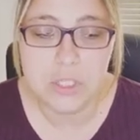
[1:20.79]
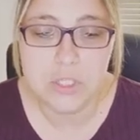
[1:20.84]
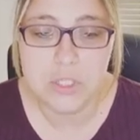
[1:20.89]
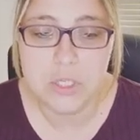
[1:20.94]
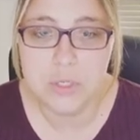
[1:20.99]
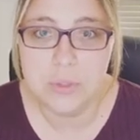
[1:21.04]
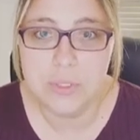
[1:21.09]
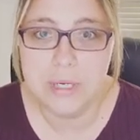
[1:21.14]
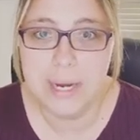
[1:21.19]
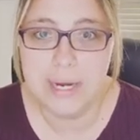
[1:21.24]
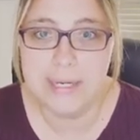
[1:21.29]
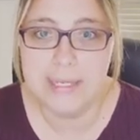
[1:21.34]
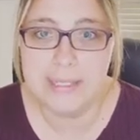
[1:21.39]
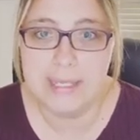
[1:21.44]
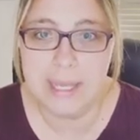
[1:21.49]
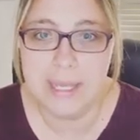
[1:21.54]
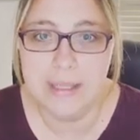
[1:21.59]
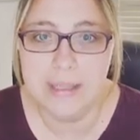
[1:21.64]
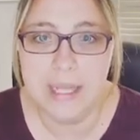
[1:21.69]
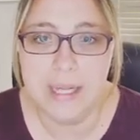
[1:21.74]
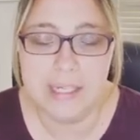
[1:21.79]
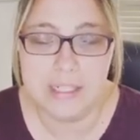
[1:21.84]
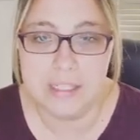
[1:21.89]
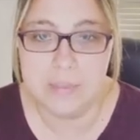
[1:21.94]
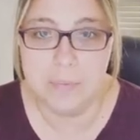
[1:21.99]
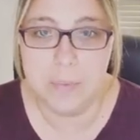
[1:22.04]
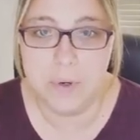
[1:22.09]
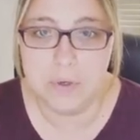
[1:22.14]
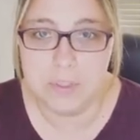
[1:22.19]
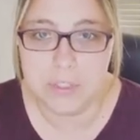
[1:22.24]
to kind of gain that
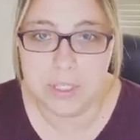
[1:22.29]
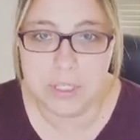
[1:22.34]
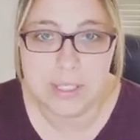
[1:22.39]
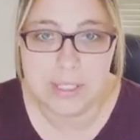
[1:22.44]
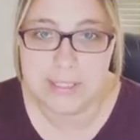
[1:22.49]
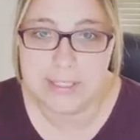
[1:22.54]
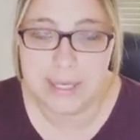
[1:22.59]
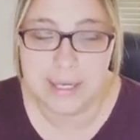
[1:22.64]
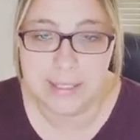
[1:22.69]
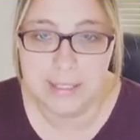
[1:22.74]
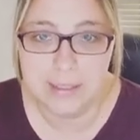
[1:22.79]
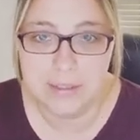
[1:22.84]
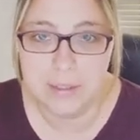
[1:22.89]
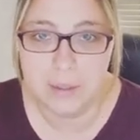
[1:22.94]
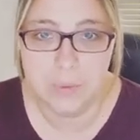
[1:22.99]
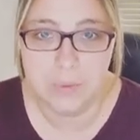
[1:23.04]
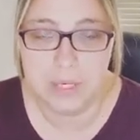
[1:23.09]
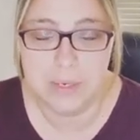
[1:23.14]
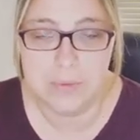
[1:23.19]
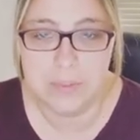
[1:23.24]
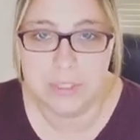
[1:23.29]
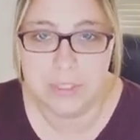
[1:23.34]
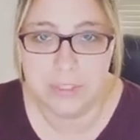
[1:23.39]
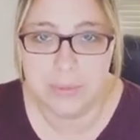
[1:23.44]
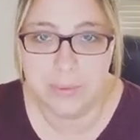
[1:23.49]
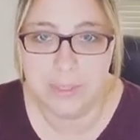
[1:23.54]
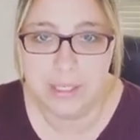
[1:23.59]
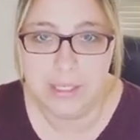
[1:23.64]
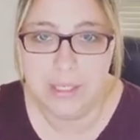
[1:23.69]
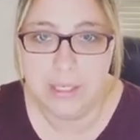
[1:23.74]
exposure because I didn't know what I was
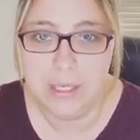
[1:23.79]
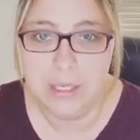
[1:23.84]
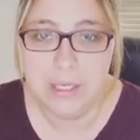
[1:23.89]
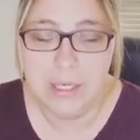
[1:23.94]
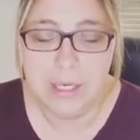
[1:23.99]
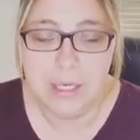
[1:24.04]
doing.